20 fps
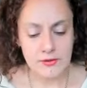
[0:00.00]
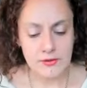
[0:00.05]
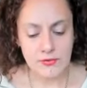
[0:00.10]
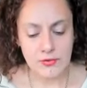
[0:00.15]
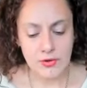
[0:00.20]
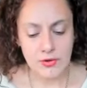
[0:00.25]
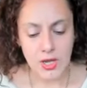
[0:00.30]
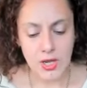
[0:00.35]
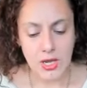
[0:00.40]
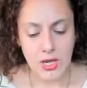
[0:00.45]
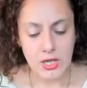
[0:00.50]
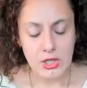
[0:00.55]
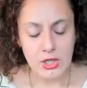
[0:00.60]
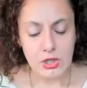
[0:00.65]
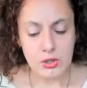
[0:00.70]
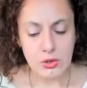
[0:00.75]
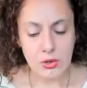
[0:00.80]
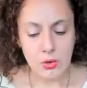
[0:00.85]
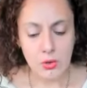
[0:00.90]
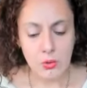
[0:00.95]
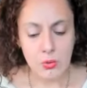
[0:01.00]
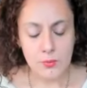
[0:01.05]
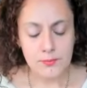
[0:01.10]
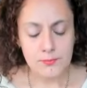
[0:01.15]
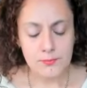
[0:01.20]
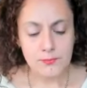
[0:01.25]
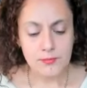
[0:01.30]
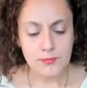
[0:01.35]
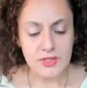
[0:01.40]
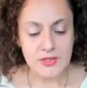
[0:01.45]
if, you know,
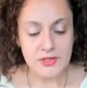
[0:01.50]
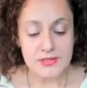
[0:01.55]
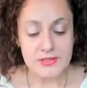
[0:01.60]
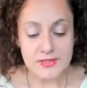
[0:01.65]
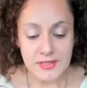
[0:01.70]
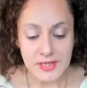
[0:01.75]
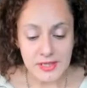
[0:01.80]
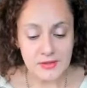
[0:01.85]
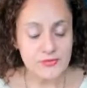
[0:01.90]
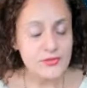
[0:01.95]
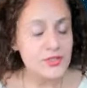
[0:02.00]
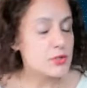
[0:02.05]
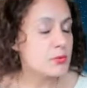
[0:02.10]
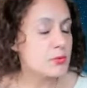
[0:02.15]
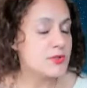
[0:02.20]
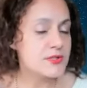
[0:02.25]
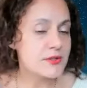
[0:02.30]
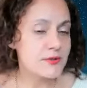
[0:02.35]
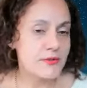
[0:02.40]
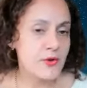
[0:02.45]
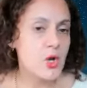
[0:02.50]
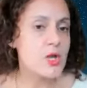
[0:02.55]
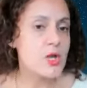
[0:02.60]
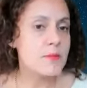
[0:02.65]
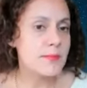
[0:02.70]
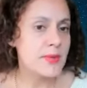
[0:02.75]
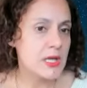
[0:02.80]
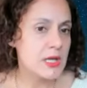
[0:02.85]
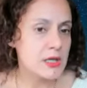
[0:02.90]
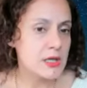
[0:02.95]
the safety was a very
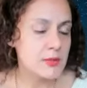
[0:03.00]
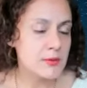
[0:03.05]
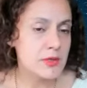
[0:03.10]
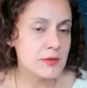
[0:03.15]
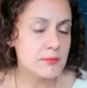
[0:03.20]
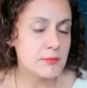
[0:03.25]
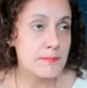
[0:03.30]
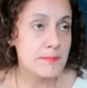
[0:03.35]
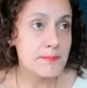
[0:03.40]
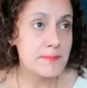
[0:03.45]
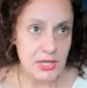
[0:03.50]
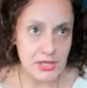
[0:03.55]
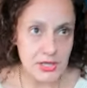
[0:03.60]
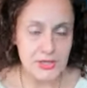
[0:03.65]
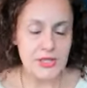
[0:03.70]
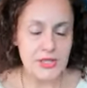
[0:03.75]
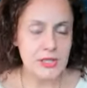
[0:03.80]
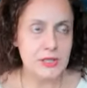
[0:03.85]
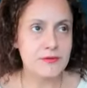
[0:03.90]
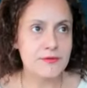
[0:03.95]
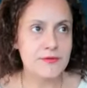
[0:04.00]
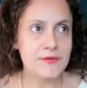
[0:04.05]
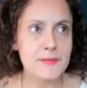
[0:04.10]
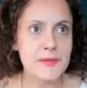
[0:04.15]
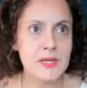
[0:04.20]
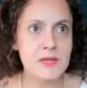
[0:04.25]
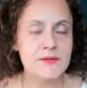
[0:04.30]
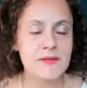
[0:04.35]
big, big thing for me.